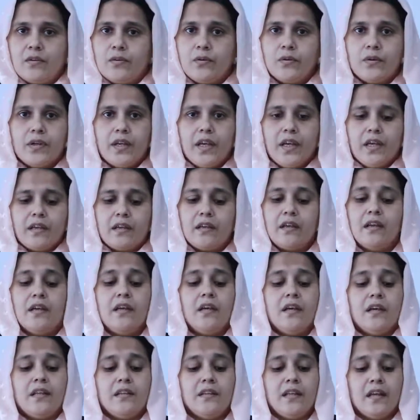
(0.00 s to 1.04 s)
Okay,
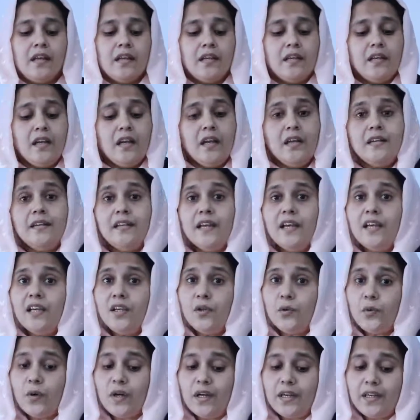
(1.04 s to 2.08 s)
then
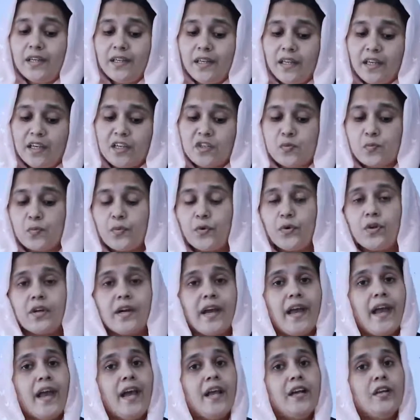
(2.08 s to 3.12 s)
take your
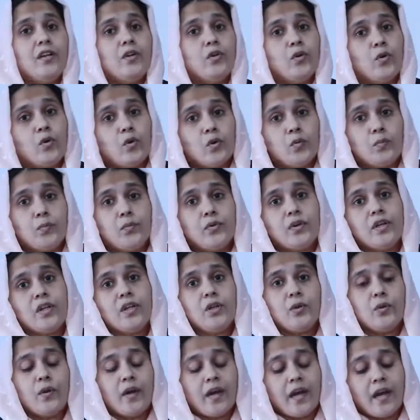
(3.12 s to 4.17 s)
textbook and notebook
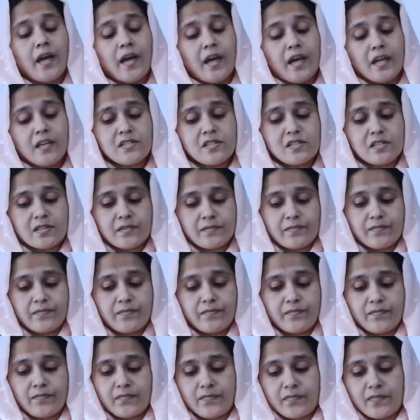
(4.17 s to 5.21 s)
in your hands.
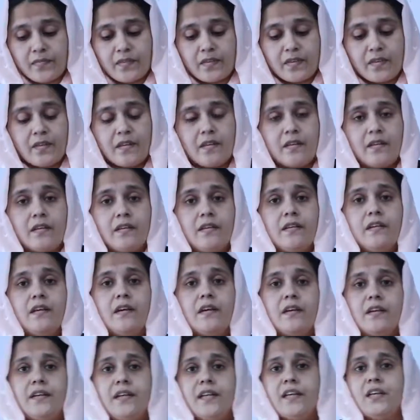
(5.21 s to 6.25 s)

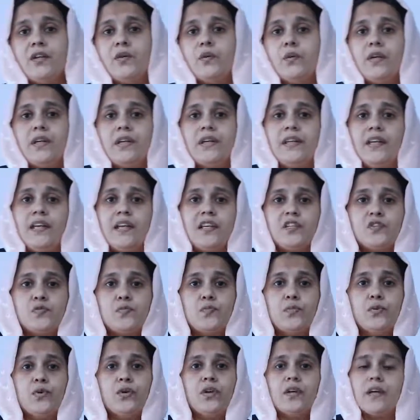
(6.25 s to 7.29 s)
Yeah, take your
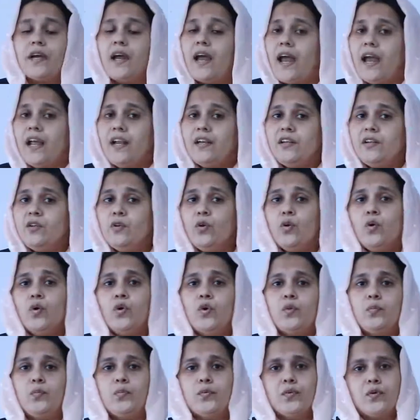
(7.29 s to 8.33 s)
textbook and
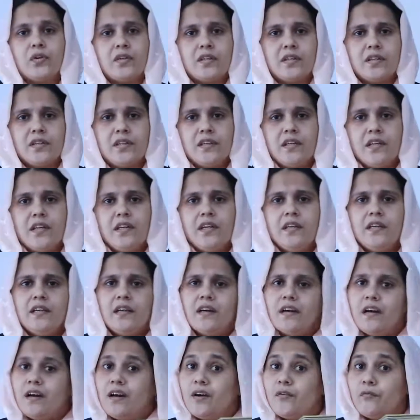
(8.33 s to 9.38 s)
notebook.
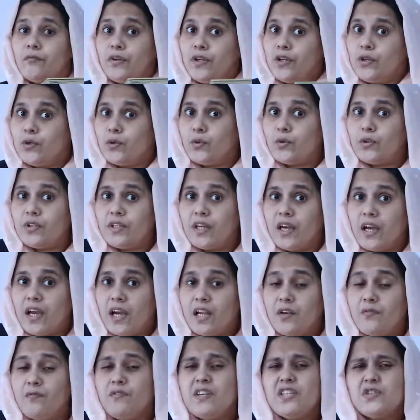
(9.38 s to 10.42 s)
Yeah, we know
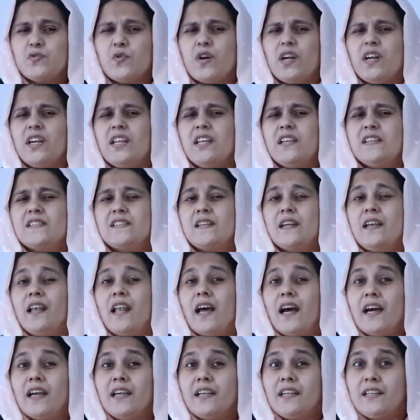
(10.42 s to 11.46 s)
that. Which one is
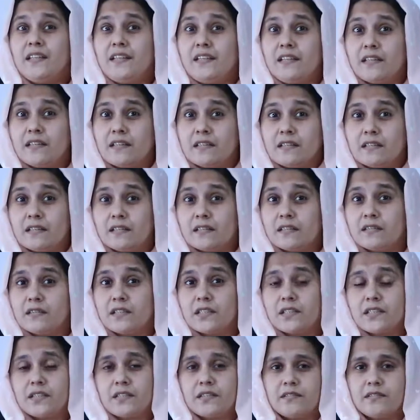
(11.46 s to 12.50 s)
lighter?